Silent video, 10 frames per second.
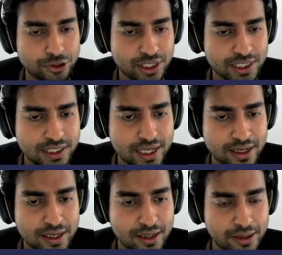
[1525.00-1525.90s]

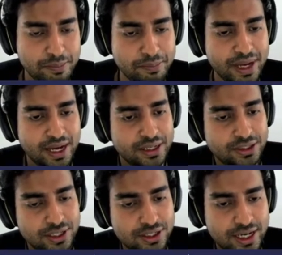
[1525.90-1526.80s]
Trusted
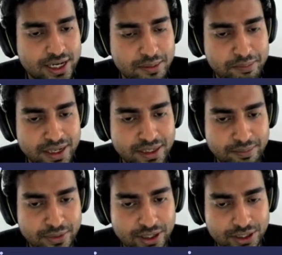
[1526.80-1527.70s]

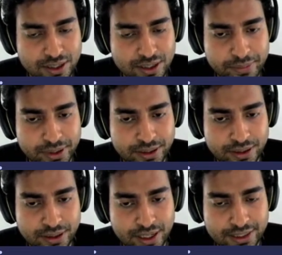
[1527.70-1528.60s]
minting, mutation, and
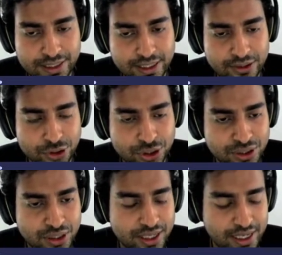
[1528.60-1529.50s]
burn
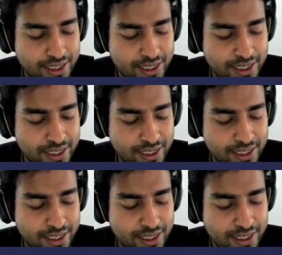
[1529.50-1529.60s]
execution.